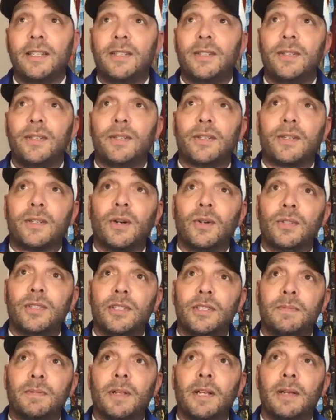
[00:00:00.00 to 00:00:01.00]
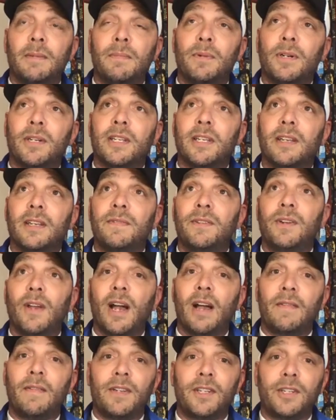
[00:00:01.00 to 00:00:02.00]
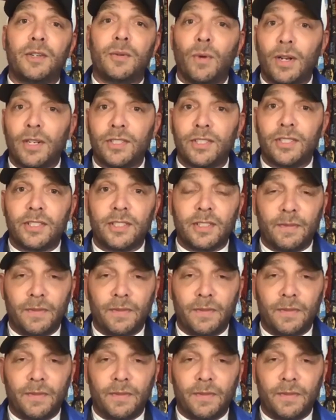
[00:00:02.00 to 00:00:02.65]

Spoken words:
your coach's playbook if you have any questions,